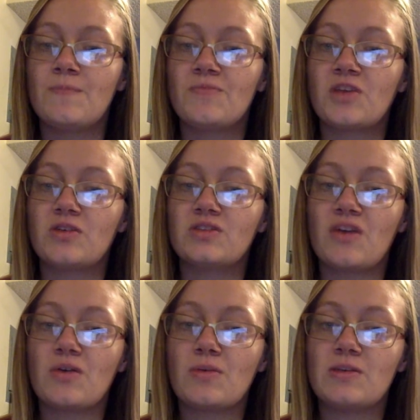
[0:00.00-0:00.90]
it was
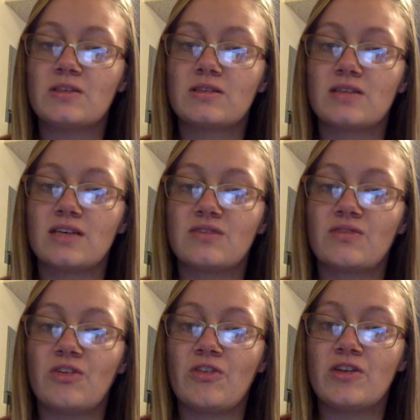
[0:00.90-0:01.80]
found to be
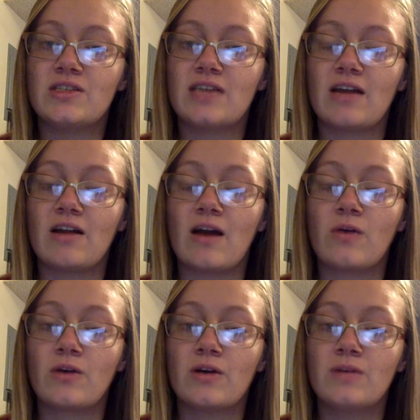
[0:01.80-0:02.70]
successful in the desired
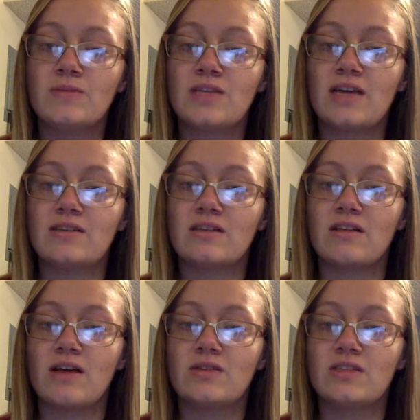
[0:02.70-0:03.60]
outcomes as it
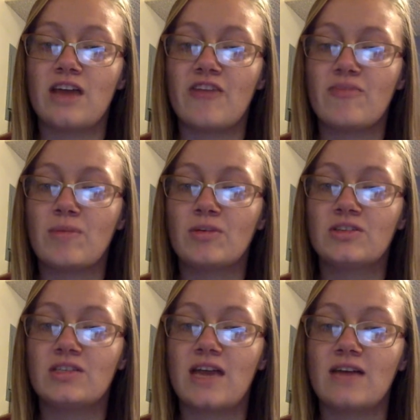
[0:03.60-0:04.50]
allowed staff members
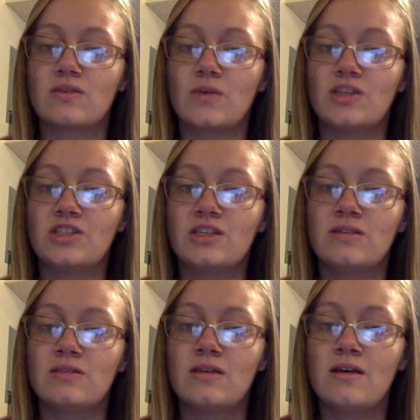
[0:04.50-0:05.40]
to ask
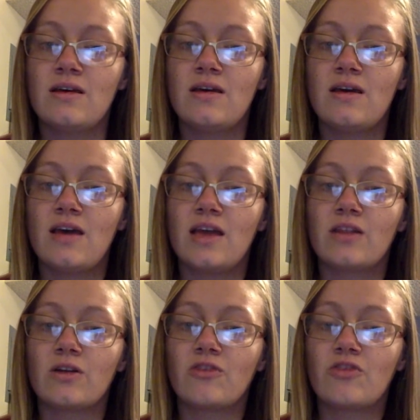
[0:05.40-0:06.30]
questions and
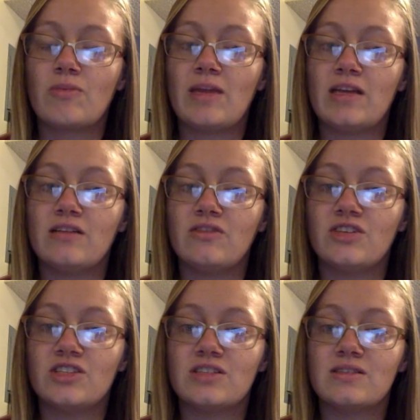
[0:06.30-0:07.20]
learn from any
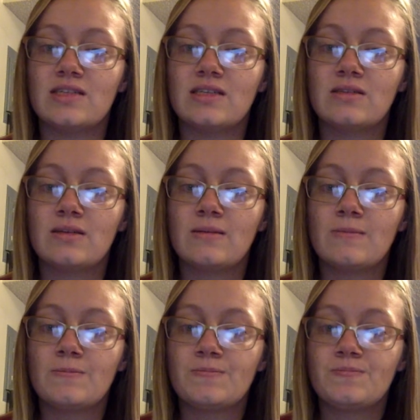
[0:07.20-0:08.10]
deficiencies.
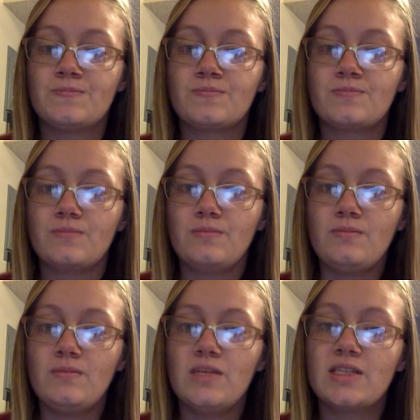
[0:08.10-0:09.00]

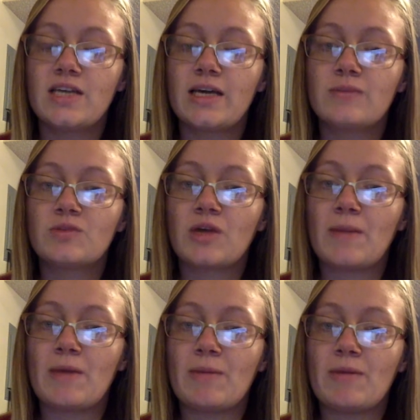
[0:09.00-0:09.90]
Times where it
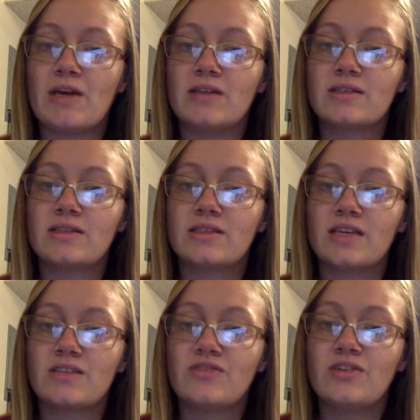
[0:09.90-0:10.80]
may be
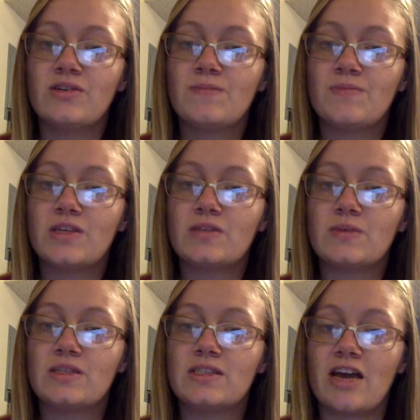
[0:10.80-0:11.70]
unsuccessful is
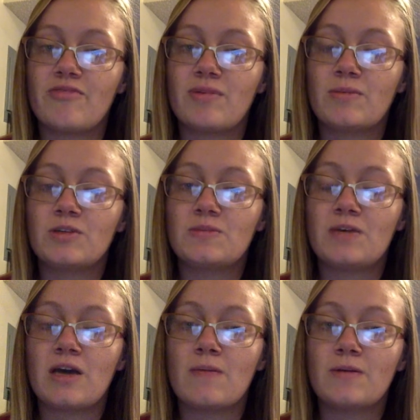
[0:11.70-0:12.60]
when staff members
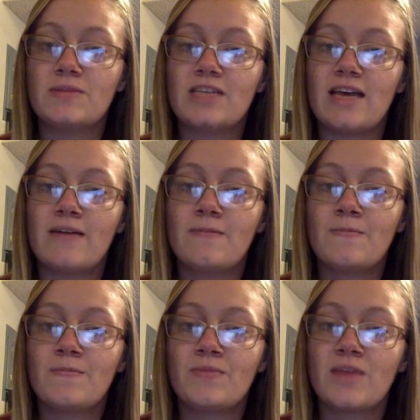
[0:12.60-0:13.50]
become upset
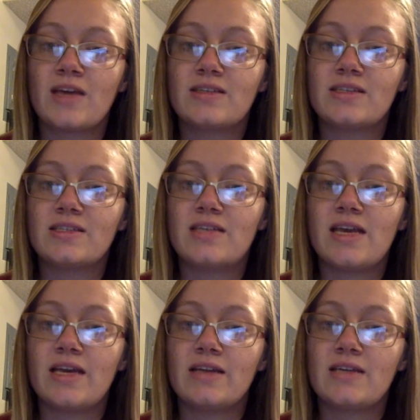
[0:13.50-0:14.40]
as it is
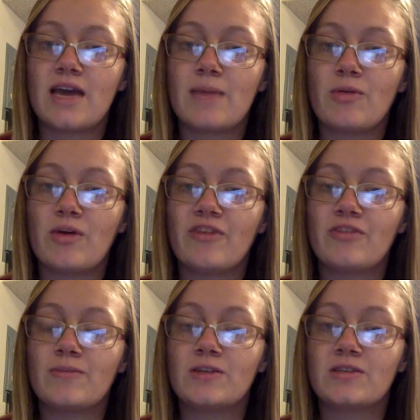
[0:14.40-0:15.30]
taking time away
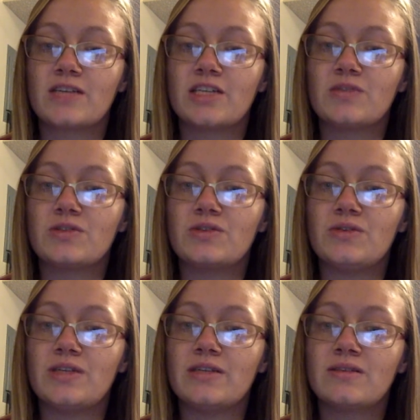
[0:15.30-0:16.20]
from their scheduled
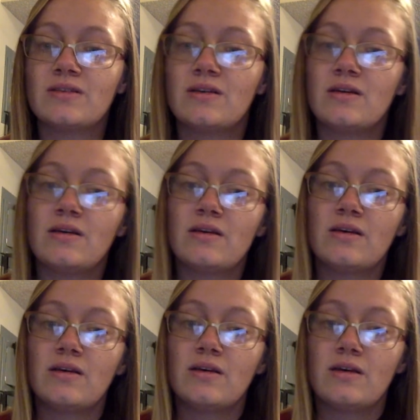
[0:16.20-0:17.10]
duties.
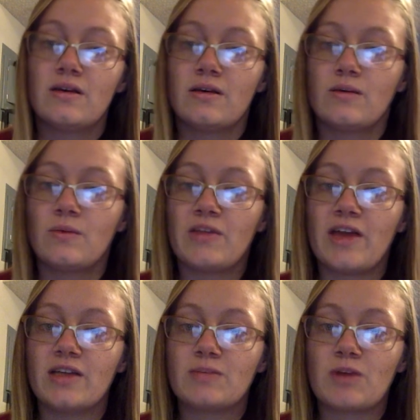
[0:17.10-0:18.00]
When
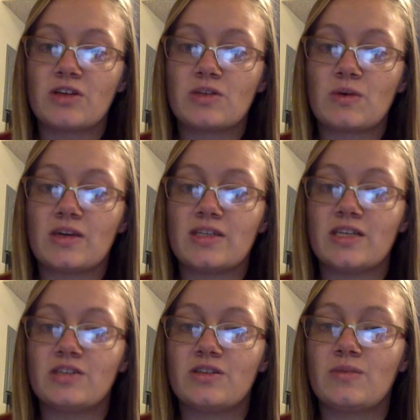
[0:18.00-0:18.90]
that is brought to our
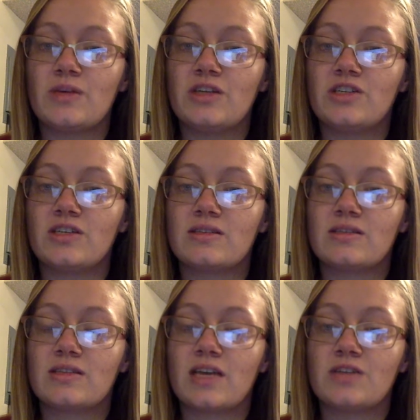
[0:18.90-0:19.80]
attention, we adjust the
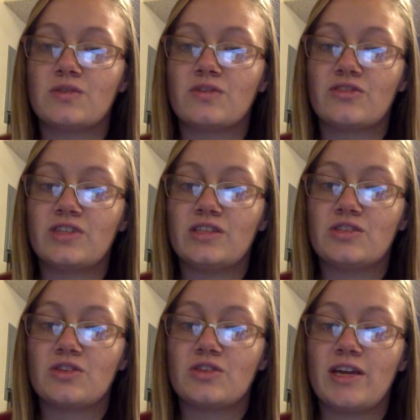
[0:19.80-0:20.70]
schedule for these
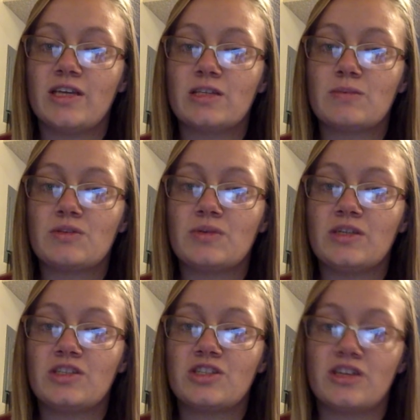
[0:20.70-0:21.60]
trainings between
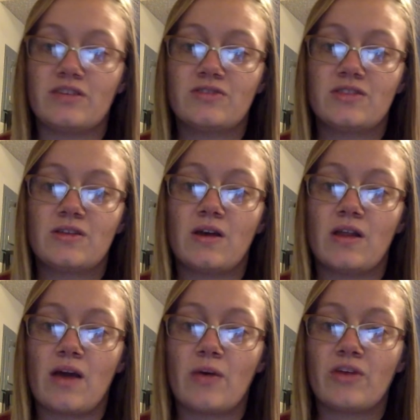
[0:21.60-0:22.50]
shifts,
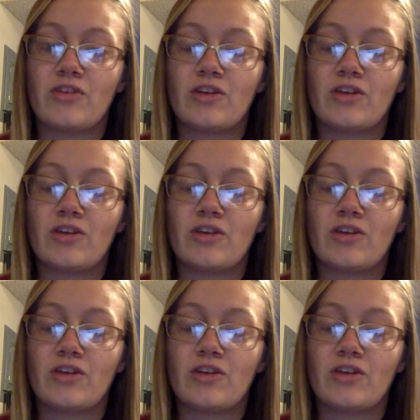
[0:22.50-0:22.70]
allowing for